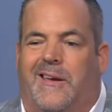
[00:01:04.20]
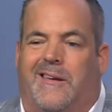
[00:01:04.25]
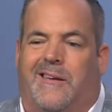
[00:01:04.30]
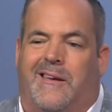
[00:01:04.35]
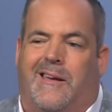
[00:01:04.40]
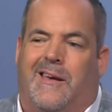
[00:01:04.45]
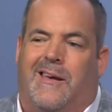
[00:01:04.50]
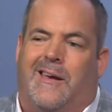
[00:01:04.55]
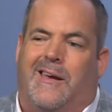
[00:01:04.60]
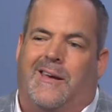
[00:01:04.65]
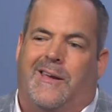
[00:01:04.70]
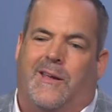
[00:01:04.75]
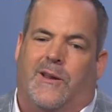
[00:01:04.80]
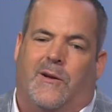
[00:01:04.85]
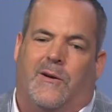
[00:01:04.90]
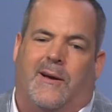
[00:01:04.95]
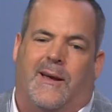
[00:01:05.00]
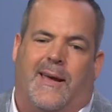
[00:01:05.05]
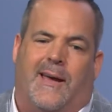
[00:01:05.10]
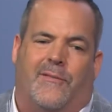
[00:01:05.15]

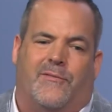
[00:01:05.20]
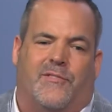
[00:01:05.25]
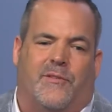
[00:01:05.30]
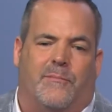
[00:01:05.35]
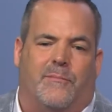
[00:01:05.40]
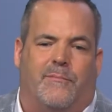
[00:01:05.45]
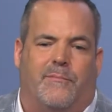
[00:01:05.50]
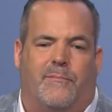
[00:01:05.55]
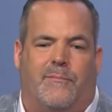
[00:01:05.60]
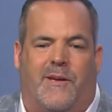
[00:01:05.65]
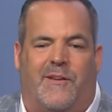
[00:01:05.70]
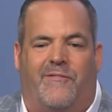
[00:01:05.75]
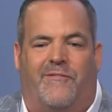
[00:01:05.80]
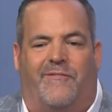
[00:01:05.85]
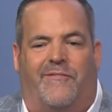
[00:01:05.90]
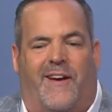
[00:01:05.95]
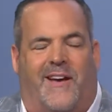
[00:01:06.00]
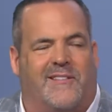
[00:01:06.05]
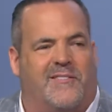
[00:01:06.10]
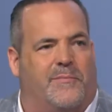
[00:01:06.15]
I have some
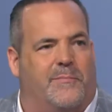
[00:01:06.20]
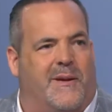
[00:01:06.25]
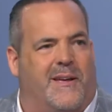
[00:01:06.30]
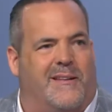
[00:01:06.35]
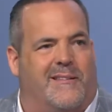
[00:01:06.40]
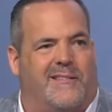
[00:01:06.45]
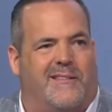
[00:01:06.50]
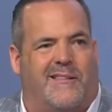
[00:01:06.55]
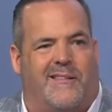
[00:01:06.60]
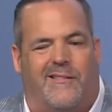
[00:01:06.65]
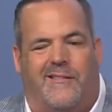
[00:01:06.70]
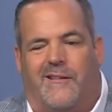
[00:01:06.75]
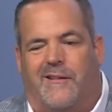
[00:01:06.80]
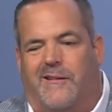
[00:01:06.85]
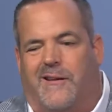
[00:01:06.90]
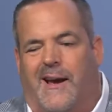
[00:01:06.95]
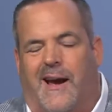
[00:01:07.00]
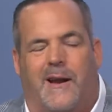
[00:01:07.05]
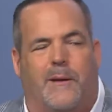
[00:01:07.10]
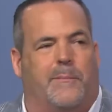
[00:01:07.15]
investments and they're
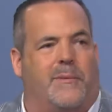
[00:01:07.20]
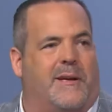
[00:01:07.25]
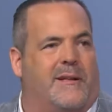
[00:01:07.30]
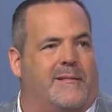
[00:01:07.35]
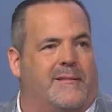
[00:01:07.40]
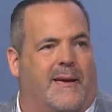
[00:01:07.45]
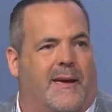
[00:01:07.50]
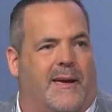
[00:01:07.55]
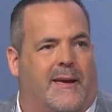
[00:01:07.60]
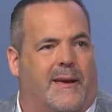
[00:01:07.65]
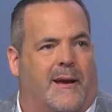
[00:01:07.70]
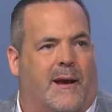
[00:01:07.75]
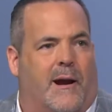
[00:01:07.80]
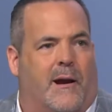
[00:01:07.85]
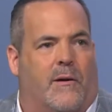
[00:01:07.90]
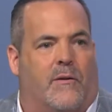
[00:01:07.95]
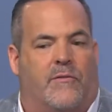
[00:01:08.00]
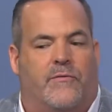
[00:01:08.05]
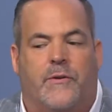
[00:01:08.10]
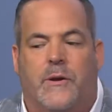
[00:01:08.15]
kind of being taken
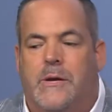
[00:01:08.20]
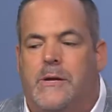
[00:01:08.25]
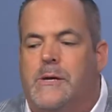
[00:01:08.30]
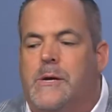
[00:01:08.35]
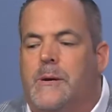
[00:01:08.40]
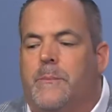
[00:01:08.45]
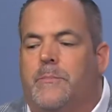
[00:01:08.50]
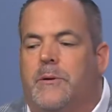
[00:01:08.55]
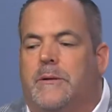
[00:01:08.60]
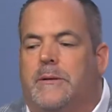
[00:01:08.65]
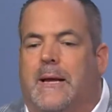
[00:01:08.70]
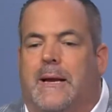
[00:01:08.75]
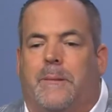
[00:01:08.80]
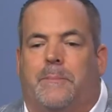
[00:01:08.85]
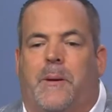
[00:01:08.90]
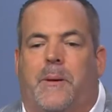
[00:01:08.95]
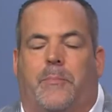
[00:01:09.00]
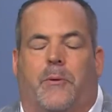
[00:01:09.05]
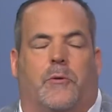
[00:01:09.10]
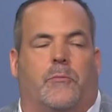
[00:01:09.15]
care of. Mm-hmm. But a lot of
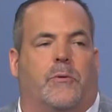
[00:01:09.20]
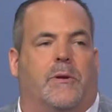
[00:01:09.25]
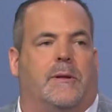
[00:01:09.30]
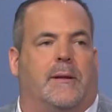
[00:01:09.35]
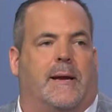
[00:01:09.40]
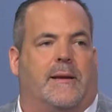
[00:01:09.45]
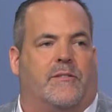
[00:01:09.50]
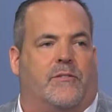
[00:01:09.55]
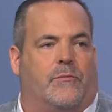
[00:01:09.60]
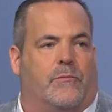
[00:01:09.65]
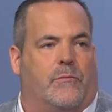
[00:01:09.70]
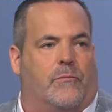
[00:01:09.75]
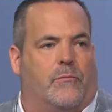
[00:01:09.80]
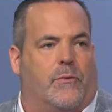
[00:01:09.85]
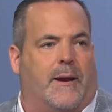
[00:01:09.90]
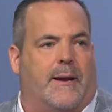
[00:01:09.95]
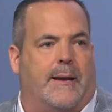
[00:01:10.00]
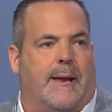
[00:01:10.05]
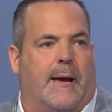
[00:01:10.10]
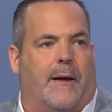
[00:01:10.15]
people are realizing
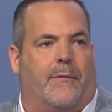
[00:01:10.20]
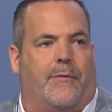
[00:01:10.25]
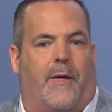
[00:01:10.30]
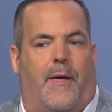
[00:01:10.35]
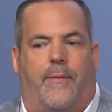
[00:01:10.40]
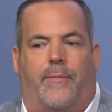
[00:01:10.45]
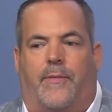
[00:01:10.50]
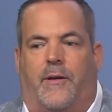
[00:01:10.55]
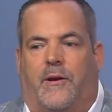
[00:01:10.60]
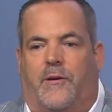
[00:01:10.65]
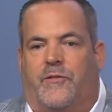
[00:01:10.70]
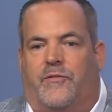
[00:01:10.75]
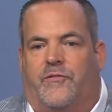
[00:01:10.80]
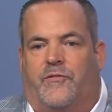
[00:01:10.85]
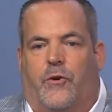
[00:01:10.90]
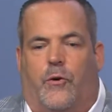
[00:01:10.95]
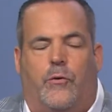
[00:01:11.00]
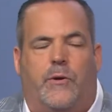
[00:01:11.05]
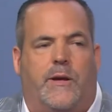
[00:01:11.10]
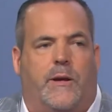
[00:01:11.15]
right now that the
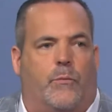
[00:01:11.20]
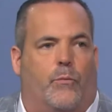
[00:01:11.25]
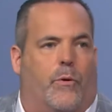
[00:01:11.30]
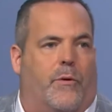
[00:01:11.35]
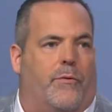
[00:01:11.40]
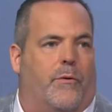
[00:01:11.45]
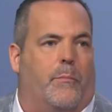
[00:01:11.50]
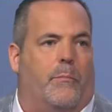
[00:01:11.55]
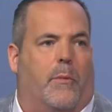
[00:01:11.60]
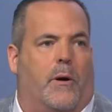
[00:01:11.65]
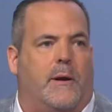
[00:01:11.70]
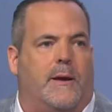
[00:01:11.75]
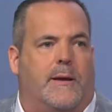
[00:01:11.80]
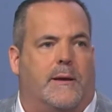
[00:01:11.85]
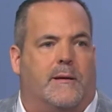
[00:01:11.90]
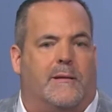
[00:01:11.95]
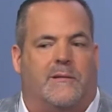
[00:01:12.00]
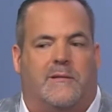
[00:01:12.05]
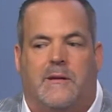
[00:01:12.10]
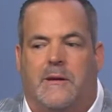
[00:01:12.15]
custodian where their money
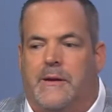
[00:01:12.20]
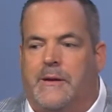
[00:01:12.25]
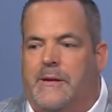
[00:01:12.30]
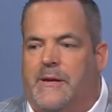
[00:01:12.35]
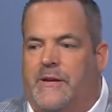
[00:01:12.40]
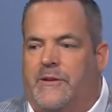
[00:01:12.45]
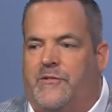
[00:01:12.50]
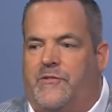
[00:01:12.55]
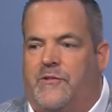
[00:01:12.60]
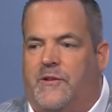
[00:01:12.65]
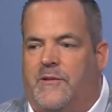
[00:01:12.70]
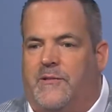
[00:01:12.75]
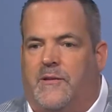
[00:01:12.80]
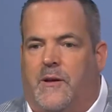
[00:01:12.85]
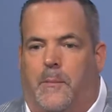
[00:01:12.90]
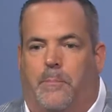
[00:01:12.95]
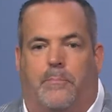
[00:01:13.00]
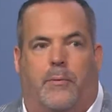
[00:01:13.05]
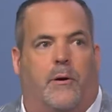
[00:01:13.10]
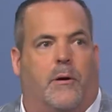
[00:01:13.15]
is just
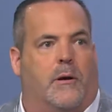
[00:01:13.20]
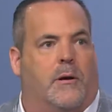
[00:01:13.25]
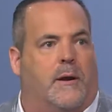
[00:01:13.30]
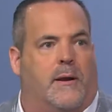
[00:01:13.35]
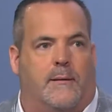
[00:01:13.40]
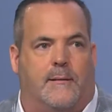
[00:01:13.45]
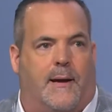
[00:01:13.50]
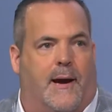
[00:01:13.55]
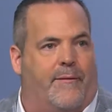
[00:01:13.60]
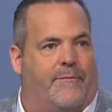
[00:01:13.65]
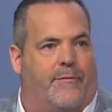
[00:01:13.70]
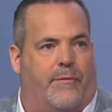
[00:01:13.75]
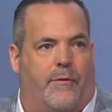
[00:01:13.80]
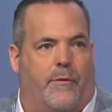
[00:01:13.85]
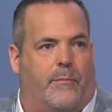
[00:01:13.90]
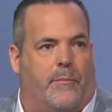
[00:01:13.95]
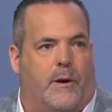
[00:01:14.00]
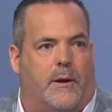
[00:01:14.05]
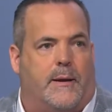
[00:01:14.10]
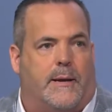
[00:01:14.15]
a parking lot for their
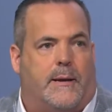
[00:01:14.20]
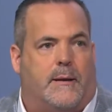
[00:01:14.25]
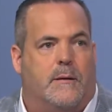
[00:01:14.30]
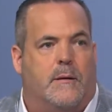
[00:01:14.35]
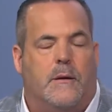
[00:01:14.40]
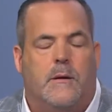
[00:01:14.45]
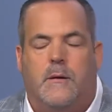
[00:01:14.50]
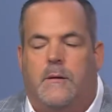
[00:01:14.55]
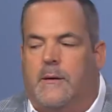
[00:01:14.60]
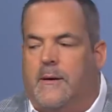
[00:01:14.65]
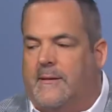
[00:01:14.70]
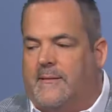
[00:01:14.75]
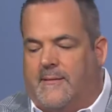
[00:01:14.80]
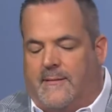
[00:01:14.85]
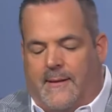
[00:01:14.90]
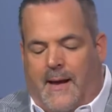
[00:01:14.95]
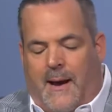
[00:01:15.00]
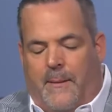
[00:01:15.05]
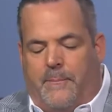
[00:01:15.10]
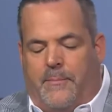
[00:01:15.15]
money. Mm-hmm. It's
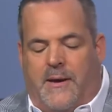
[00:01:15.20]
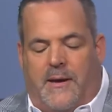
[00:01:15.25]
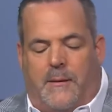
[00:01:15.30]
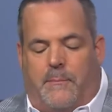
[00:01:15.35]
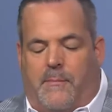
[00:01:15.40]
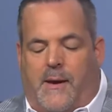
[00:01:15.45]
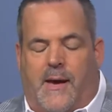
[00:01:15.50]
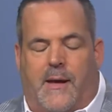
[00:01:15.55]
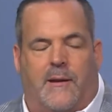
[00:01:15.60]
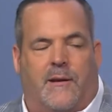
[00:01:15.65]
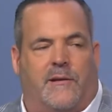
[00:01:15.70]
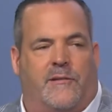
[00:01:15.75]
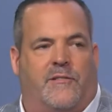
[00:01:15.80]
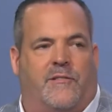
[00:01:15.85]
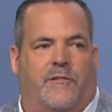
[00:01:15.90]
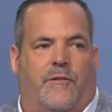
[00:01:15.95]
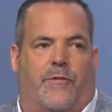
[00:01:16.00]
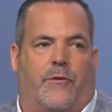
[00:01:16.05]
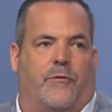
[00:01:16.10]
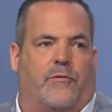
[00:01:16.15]
not being
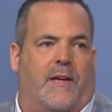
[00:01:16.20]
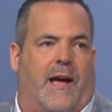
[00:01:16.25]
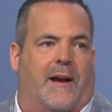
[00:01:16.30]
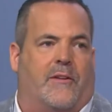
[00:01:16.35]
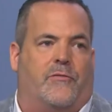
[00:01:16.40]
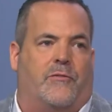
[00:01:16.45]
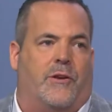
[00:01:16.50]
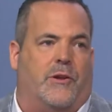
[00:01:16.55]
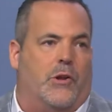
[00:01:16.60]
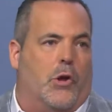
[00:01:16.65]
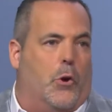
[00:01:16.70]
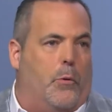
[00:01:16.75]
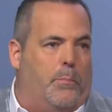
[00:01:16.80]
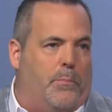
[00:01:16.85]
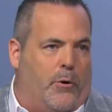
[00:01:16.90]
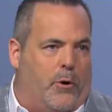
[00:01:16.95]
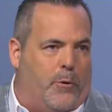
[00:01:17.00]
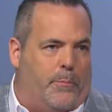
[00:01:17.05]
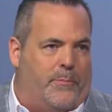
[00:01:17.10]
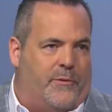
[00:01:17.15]
managed. There's actually no
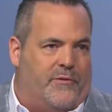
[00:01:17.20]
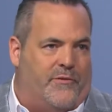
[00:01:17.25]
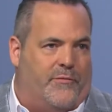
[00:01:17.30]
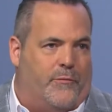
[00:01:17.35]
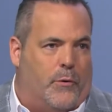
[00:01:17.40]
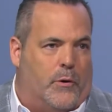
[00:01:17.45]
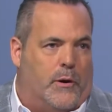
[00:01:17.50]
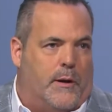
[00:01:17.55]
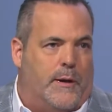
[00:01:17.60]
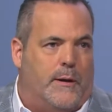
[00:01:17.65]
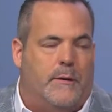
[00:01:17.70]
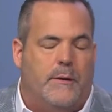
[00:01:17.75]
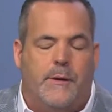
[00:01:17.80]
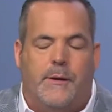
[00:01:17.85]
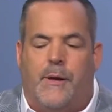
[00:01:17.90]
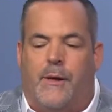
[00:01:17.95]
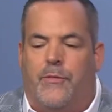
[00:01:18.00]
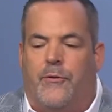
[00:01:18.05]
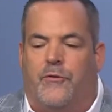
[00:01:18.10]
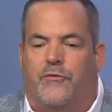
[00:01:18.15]
purpose for it. Mm-hmm.
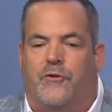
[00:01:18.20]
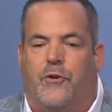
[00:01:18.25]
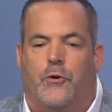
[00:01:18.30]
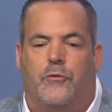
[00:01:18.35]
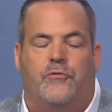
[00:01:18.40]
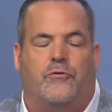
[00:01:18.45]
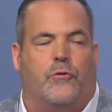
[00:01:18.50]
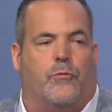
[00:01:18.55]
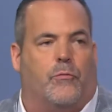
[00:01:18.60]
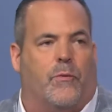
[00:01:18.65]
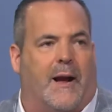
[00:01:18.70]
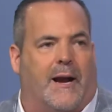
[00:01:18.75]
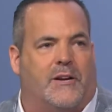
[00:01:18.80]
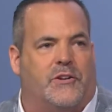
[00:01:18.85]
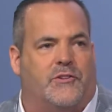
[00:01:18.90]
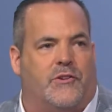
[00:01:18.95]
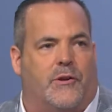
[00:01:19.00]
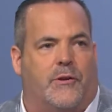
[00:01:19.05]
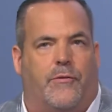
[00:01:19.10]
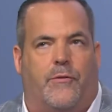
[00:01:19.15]
There's no
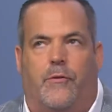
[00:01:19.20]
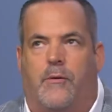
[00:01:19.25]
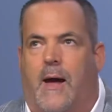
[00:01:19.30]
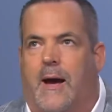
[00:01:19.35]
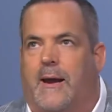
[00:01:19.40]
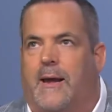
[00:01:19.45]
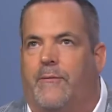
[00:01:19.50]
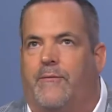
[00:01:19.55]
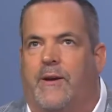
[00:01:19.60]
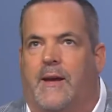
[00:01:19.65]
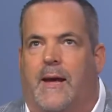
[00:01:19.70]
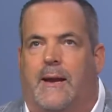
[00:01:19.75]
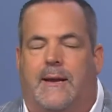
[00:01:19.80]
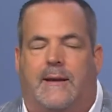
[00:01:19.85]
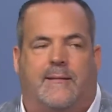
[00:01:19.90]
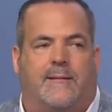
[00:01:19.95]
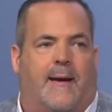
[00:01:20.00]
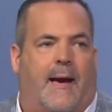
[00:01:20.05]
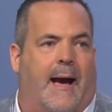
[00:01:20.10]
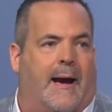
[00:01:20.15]
direction. They're not giving any
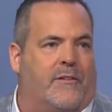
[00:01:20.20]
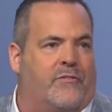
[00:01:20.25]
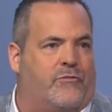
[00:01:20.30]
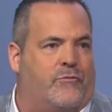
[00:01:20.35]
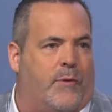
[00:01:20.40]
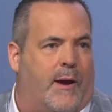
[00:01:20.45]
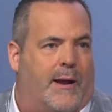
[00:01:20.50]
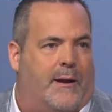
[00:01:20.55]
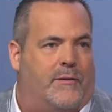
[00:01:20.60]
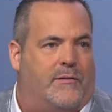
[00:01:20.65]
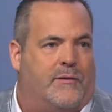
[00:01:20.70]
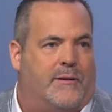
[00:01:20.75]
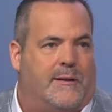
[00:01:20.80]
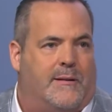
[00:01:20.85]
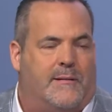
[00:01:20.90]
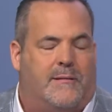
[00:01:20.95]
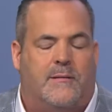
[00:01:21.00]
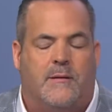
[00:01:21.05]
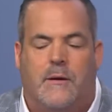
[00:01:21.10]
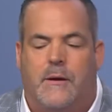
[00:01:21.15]
tax
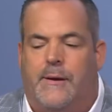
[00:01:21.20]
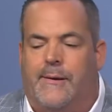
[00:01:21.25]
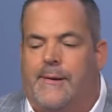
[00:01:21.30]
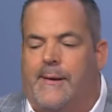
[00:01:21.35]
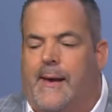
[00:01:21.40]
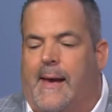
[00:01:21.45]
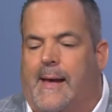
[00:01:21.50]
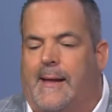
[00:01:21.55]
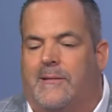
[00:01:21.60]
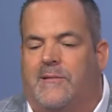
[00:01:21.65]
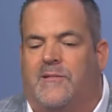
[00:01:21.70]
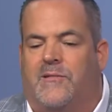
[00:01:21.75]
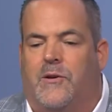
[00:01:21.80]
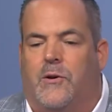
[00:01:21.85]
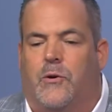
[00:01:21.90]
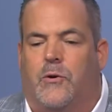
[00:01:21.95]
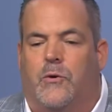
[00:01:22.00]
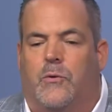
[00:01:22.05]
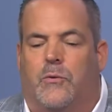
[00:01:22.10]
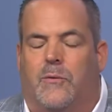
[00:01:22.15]
strategies. Mm-hmm. And
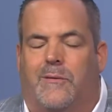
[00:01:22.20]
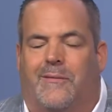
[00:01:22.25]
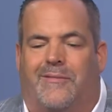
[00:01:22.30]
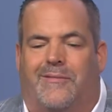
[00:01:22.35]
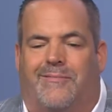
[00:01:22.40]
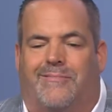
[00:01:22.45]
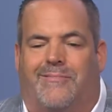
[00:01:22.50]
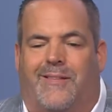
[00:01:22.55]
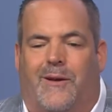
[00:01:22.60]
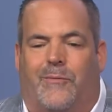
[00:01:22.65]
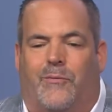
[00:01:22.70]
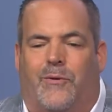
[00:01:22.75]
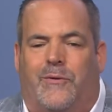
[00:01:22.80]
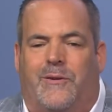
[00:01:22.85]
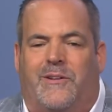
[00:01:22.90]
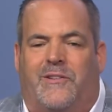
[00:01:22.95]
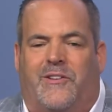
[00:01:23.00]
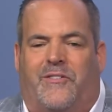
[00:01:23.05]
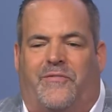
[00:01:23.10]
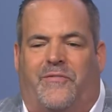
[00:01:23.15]
so they
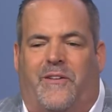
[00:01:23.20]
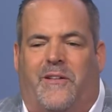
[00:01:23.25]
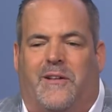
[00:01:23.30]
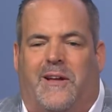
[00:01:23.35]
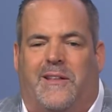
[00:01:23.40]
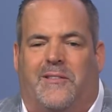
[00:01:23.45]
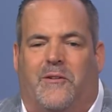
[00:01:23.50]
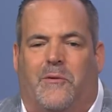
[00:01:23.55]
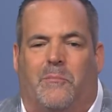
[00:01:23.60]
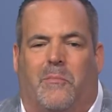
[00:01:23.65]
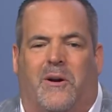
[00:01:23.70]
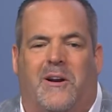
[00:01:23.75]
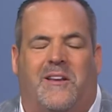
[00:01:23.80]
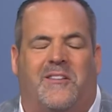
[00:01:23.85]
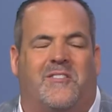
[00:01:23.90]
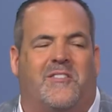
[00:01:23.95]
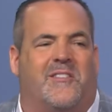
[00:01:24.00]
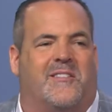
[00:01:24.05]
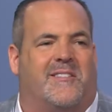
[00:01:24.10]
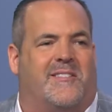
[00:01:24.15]
really just feel like their
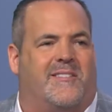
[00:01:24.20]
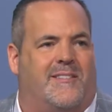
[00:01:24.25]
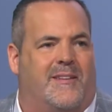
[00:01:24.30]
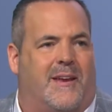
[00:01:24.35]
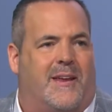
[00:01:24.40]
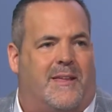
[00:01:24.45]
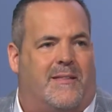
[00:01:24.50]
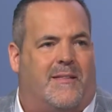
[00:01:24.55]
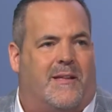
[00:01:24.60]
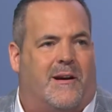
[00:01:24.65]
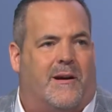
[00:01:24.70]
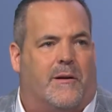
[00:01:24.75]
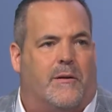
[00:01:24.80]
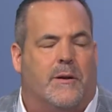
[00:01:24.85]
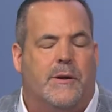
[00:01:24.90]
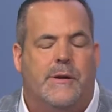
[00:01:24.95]
money's just sitting there.